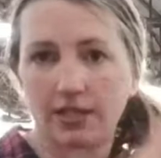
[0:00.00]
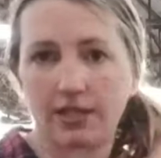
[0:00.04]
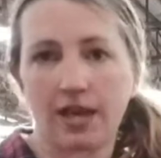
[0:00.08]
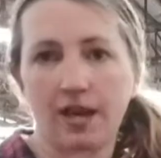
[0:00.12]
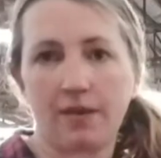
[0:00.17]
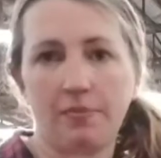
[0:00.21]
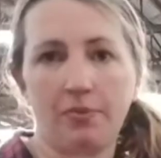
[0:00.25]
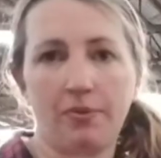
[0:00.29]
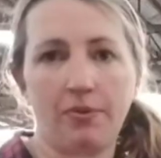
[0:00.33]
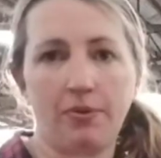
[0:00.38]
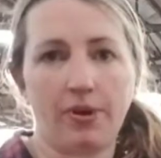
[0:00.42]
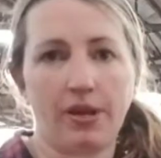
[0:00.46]
to
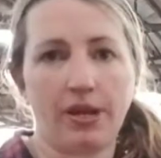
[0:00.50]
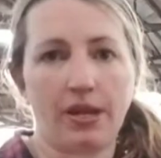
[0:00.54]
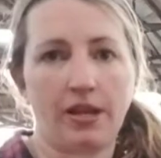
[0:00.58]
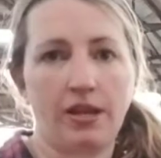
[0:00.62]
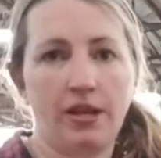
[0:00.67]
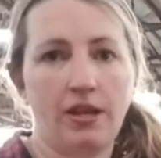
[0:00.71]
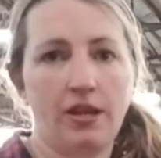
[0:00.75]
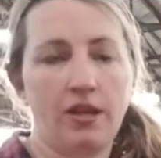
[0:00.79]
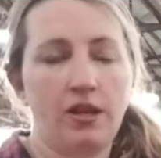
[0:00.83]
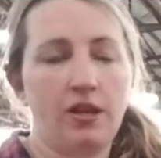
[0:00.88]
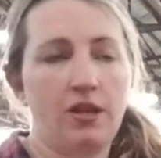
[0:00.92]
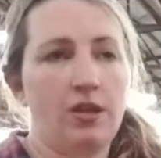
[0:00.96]
that point
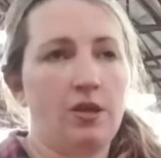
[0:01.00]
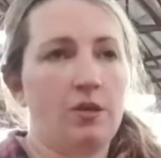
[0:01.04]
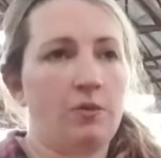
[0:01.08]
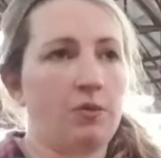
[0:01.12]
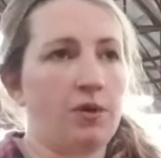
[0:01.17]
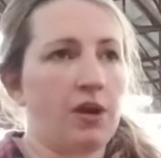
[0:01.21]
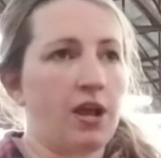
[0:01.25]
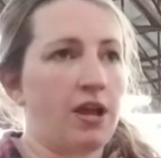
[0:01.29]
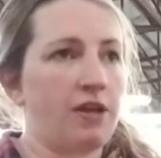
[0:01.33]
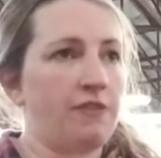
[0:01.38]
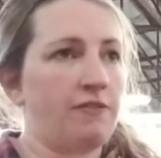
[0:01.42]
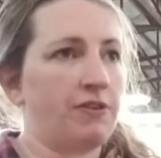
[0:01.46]

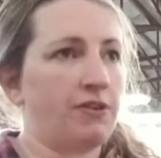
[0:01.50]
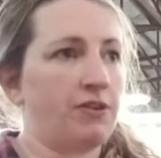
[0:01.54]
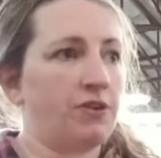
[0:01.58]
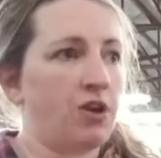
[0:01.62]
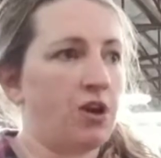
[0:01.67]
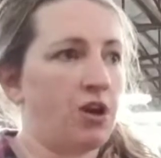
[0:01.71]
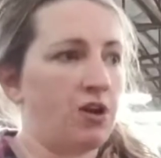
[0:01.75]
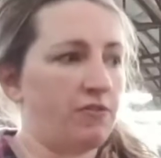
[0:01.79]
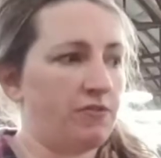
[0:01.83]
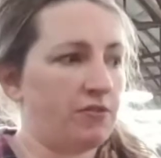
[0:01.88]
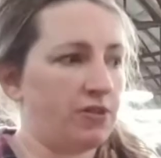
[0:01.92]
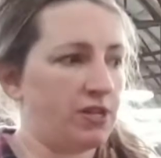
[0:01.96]
where I feel
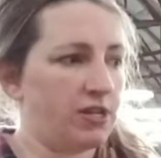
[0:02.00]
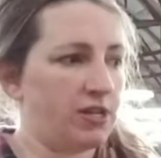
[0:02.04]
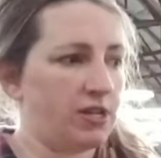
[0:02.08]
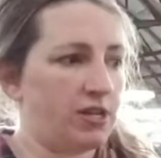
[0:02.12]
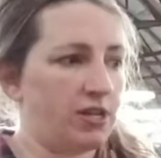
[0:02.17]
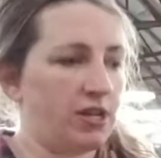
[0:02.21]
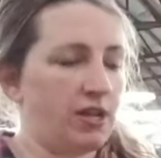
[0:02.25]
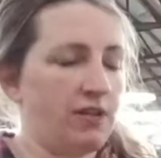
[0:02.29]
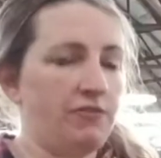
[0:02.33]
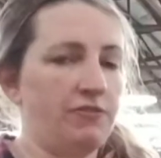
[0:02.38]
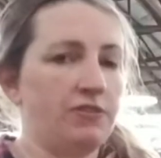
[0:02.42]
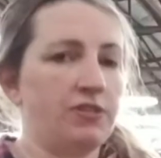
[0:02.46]
confident
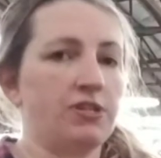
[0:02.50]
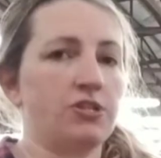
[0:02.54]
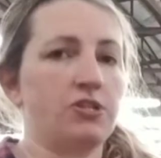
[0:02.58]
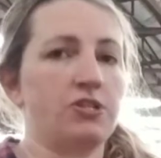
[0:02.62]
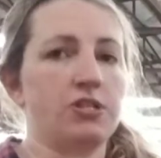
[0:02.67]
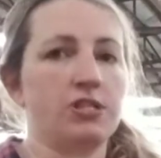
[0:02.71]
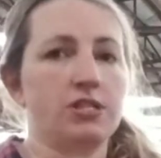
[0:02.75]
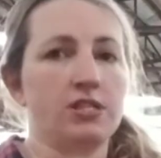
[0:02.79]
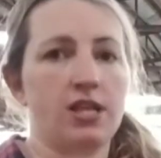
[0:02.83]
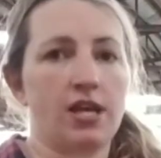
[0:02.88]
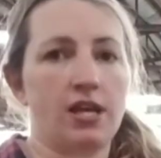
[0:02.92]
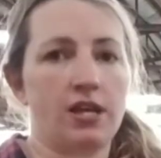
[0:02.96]
enough that
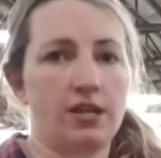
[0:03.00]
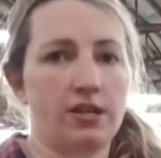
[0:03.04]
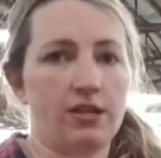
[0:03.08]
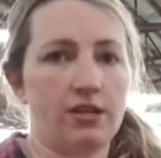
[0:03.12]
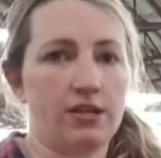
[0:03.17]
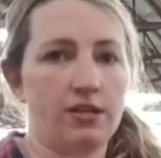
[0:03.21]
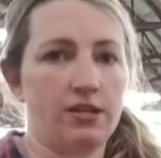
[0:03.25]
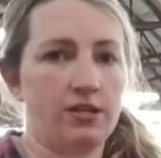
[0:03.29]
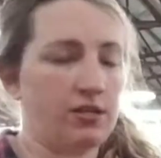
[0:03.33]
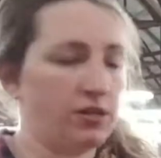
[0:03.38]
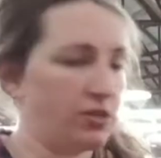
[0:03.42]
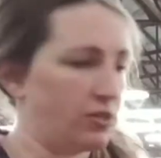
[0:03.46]
she's kind
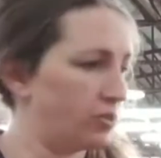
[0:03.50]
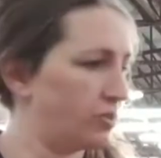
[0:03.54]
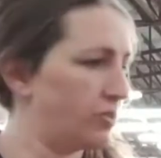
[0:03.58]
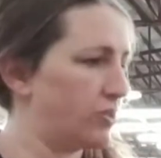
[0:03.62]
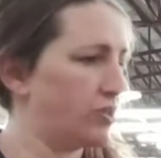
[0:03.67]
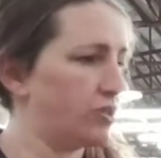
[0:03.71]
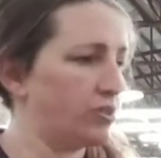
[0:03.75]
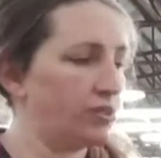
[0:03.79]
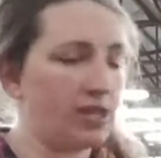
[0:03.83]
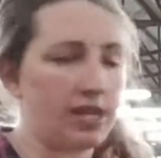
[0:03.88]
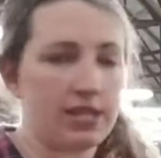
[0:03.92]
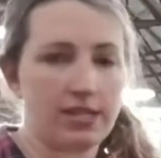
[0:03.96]
of
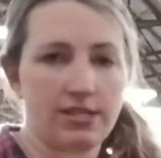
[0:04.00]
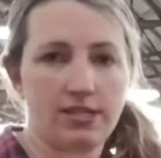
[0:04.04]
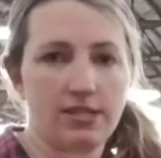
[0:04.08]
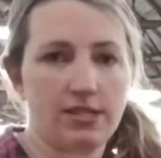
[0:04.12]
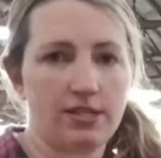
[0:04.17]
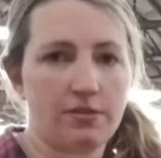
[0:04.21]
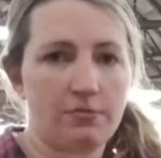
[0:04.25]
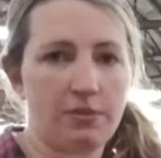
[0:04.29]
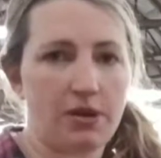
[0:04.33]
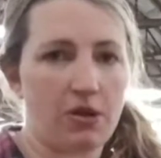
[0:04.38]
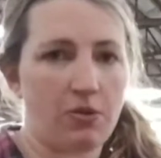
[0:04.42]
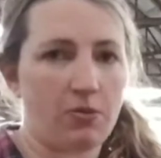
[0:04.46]
learned her
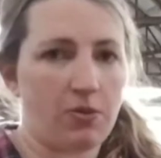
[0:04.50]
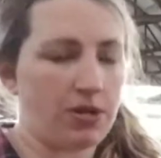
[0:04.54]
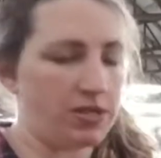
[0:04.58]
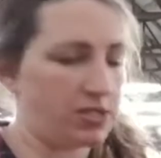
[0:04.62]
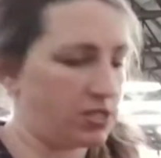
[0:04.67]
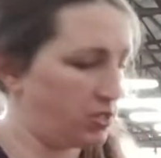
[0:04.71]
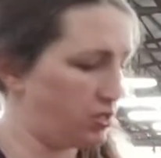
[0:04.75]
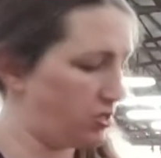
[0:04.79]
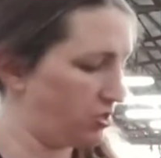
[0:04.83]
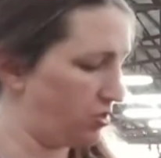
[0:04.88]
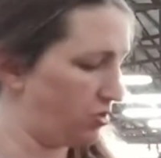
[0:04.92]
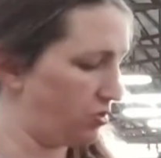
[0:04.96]
lesson about what
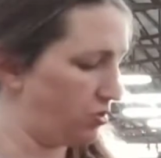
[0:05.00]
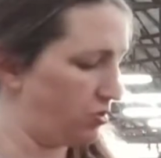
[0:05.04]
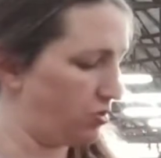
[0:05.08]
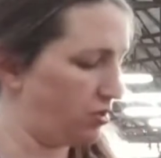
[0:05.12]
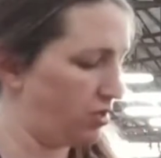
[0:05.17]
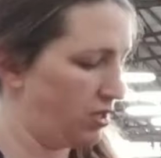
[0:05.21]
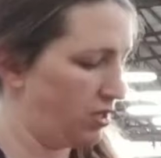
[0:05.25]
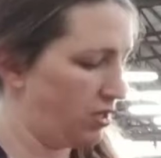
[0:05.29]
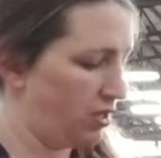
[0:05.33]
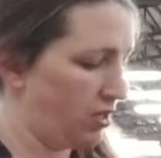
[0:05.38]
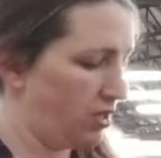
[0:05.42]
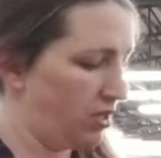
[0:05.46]
to do
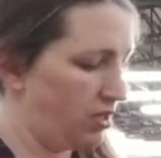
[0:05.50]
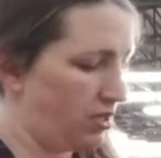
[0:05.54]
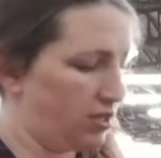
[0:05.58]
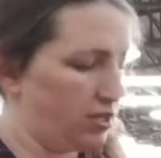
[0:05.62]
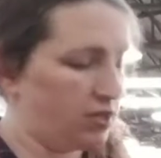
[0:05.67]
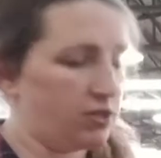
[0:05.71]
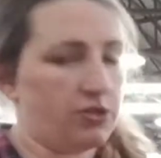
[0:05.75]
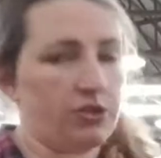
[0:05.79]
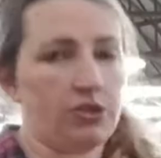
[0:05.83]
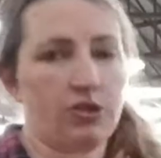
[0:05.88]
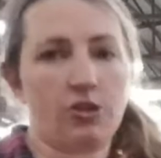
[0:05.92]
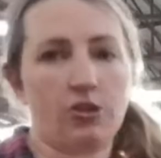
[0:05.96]

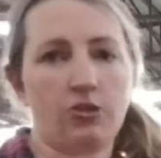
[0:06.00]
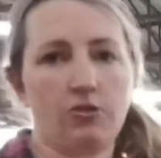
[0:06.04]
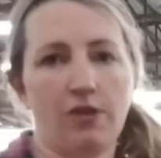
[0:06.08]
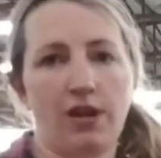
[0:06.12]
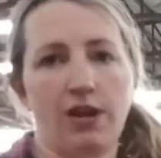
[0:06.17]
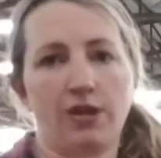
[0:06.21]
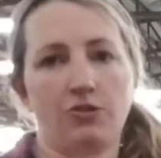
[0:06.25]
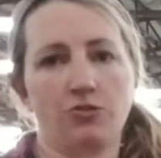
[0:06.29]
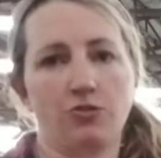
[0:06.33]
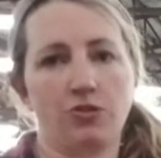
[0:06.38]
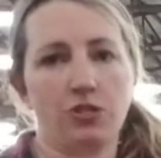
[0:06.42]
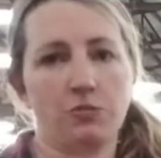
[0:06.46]
or the
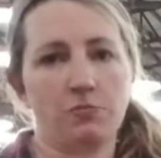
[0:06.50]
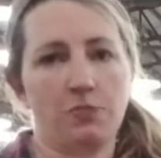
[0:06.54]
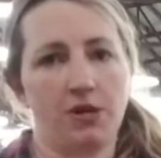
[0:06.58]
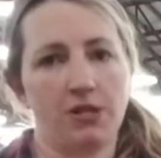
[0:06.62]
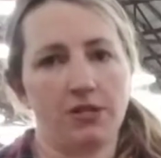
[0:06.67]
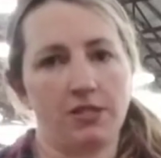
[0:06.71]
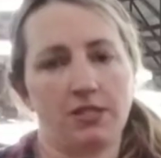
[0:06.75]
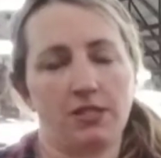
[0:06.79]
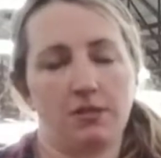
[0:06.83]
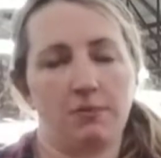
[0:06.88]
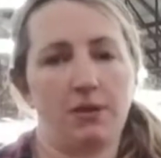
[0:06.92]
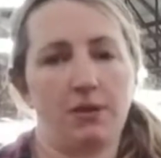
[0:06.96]
correct
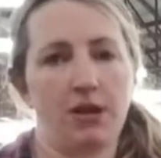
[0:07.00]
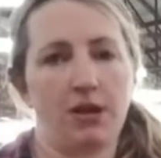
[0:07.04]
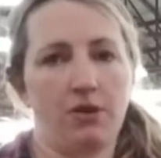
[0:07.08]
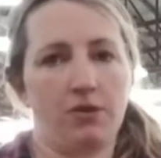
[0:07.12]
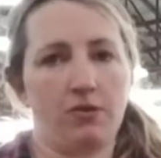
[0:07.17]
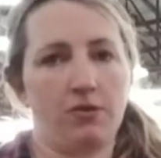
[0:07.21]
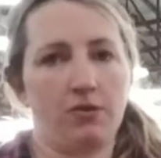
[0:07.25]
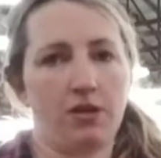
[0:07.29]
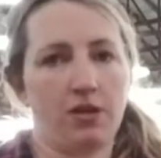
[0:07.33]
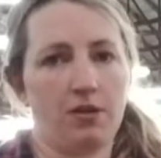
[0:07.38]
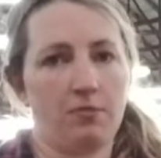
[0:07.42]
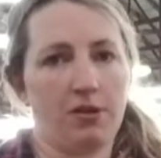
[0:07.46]
response
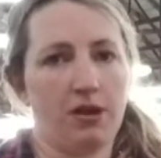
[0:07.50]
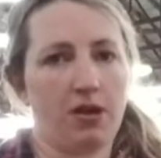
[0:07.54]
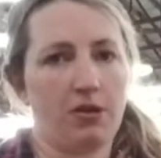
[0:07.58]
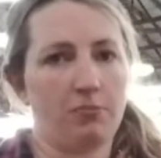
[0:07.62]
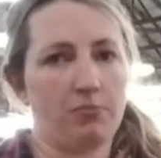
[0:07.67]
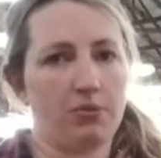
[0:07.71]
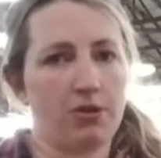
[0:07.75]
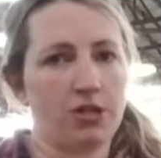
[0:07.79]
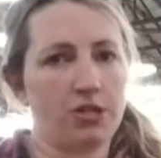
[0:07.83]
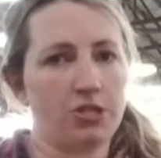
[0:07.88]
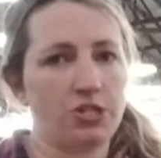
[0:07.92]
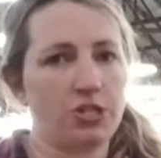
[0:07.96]
about
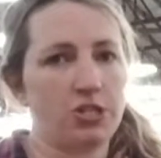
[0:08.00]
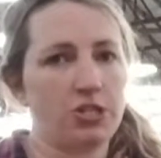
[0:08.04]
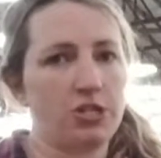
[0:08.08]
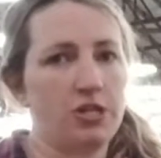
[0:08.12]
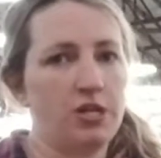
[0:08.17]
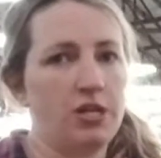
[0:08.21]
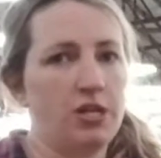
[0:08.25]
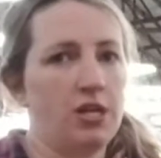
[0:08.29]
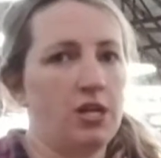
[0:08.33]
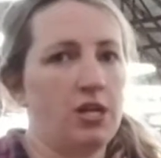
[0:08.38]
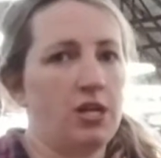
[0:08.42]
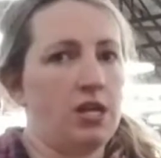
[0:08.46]
pressure,
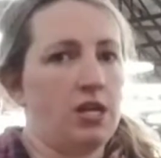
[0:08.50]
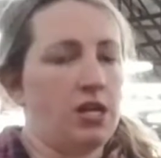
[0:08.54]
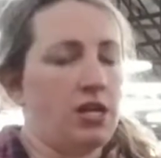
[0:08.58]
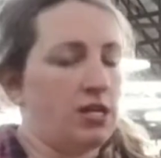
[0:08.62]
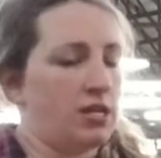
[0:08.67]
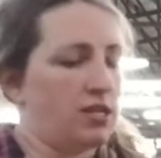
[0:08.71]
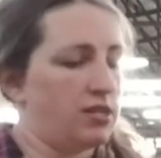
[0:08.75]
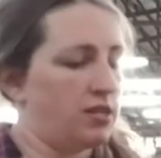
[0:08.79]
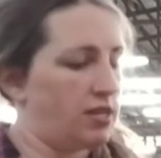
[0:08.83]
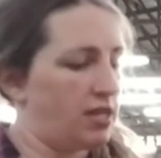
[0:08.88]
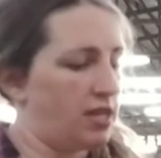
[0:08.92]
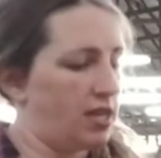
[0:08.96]

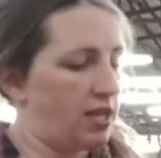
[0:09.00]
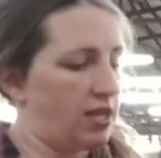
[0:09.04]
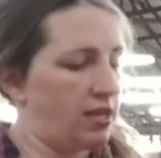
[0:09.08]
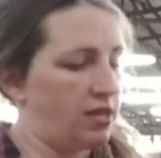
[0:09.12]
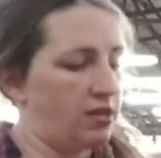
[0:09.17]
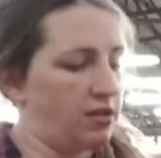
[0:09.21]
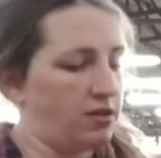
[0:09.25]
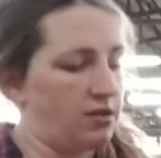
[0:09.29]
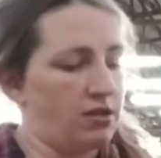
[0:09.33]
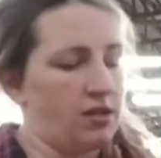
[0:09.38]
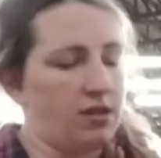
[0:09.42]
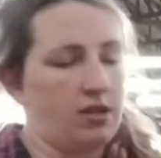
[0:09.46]

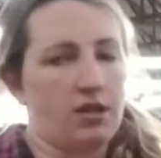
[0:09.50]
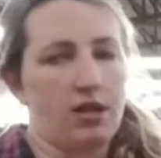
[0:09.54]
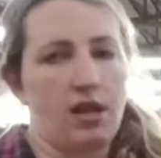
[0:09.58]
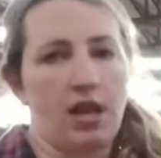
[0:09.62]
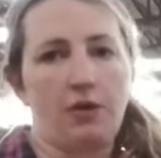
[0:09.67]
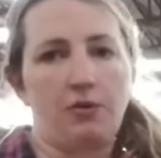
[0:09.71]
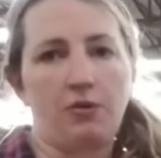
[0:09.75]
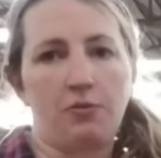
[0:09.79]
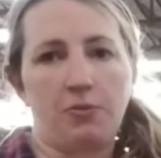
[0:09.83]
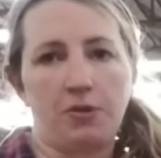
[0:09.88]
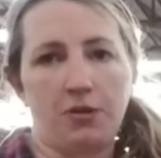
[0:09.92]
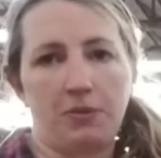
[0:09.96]
then
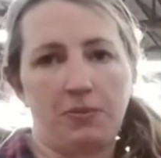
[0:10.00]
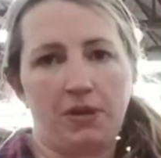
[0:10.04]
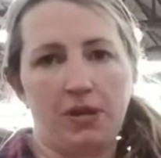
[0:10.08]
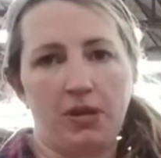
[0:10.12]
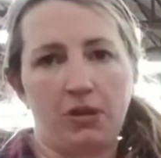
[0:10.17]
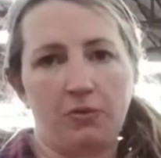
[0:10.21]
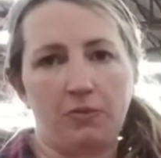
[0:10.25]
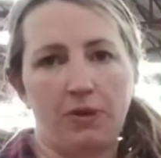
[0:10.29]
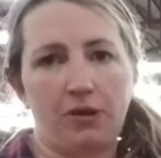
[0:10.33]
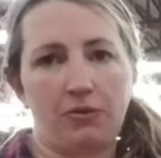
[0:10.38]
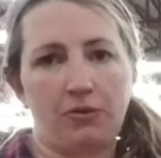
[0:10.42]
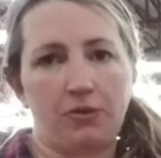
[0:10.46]
I will put a bit
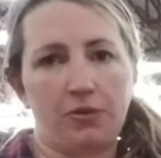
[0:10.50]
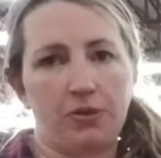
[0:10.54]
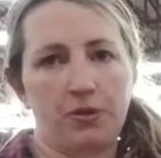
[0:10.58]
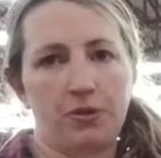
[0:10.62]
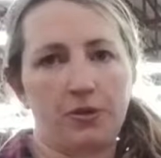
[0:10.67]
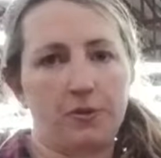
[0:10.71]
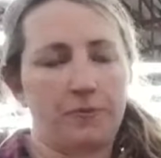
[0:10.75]
in her mouth.